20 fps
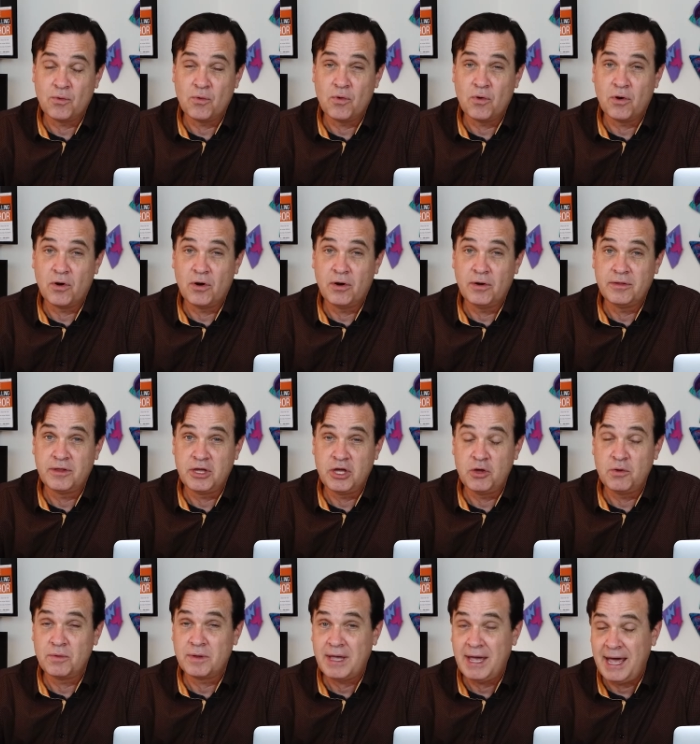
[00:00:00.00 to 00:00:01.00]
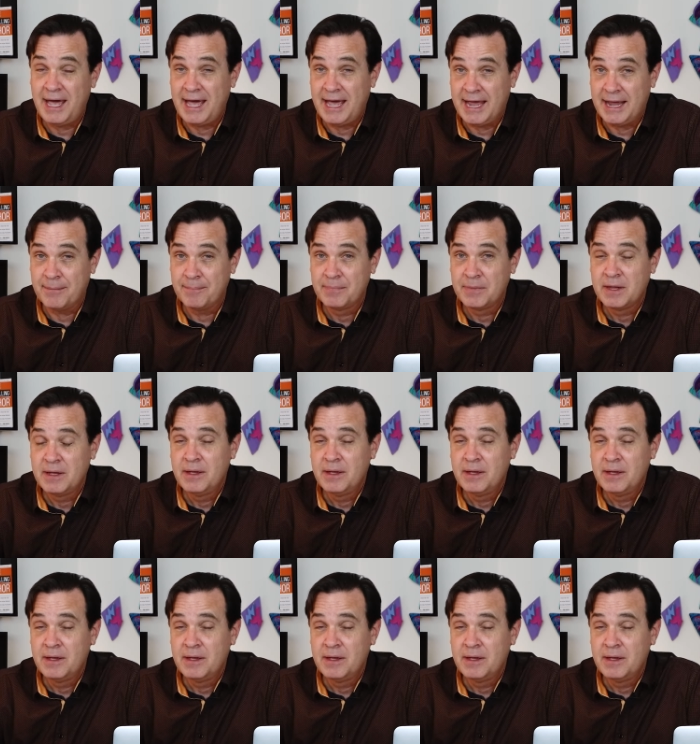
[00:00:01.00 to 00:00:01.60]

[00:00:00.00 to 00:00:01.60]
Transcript: or the UK,